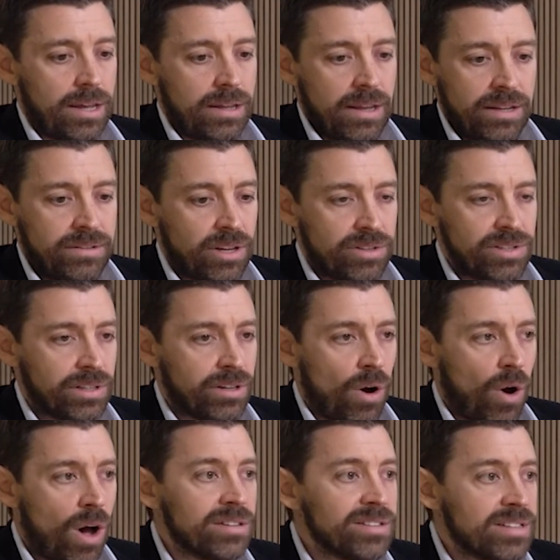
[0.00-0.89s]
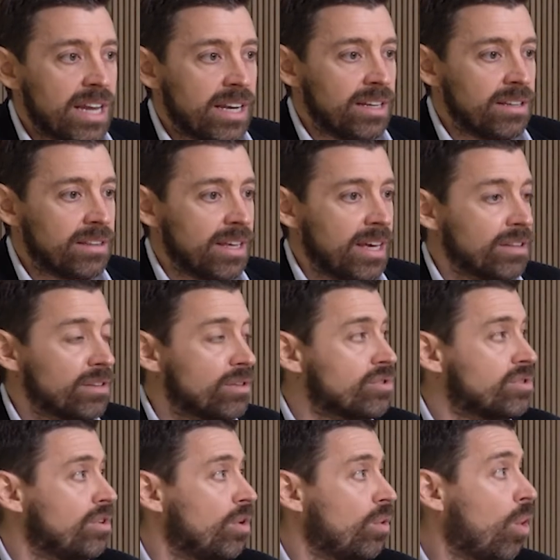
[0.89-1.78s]
it doesn't cost anything.
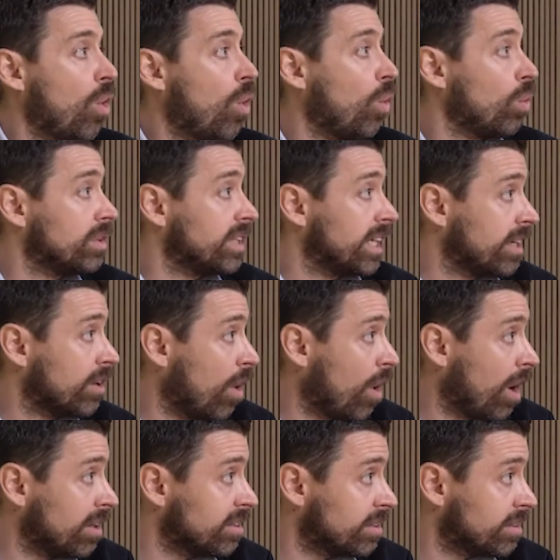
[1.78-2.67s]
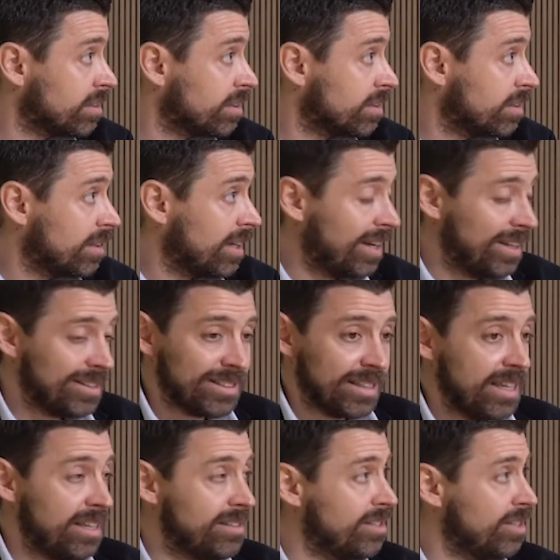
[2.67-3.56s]
There's no holding cost. It's
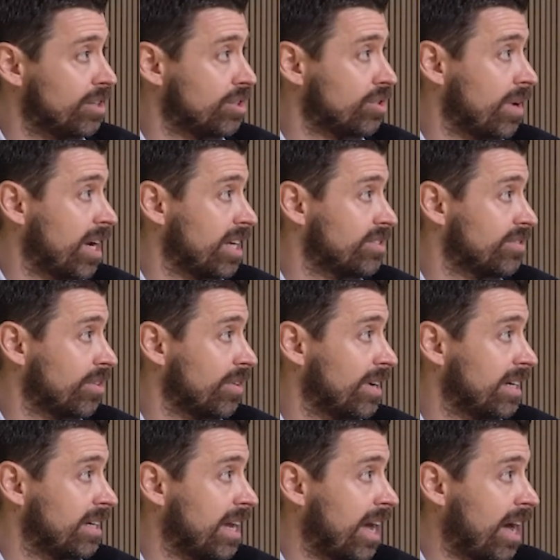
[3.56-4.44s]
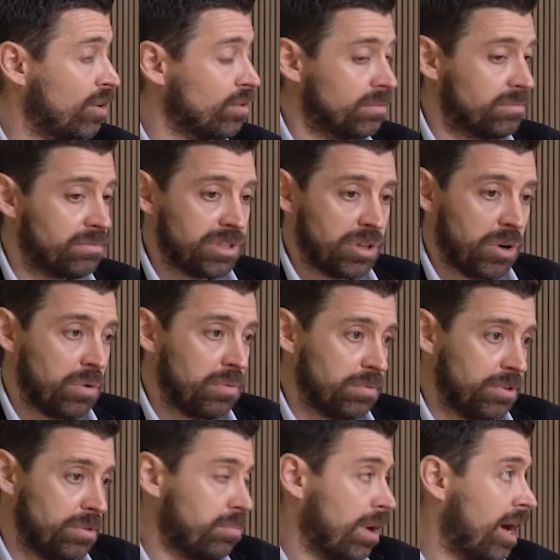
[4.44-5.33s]
easy to transfer in and out,
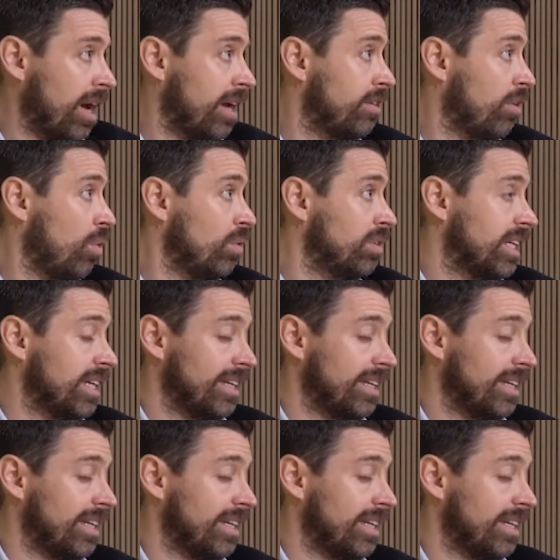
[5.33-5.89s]
so you buy and hold